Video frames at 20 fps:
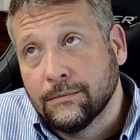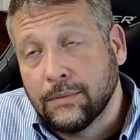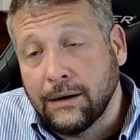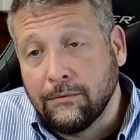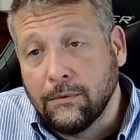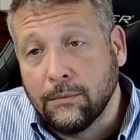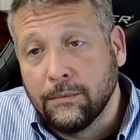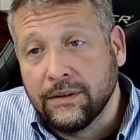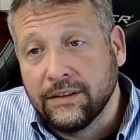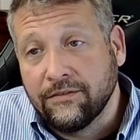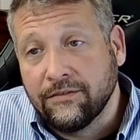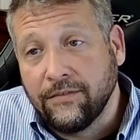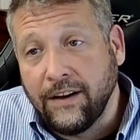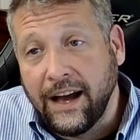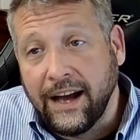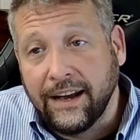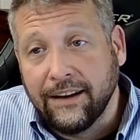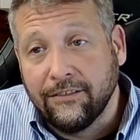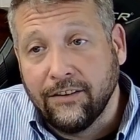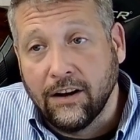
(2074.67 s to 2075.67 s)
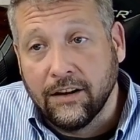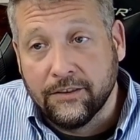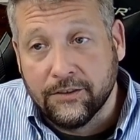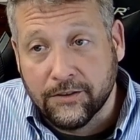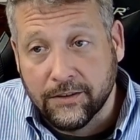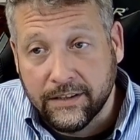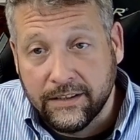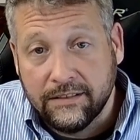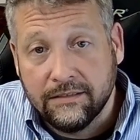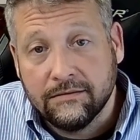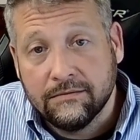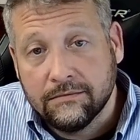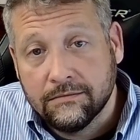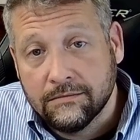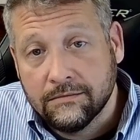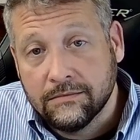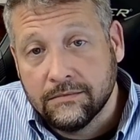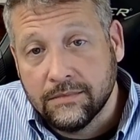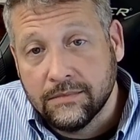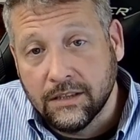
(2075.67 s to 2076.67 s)
probably 500
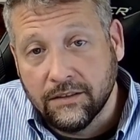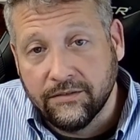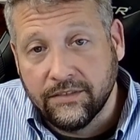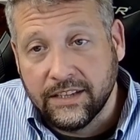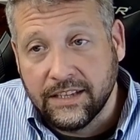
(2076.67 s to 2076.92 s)
of